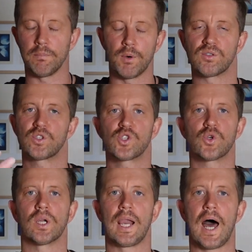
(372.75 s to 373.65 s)
most
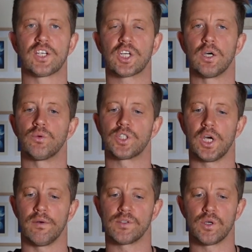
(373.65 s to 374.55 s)
sort of large kiln shelves.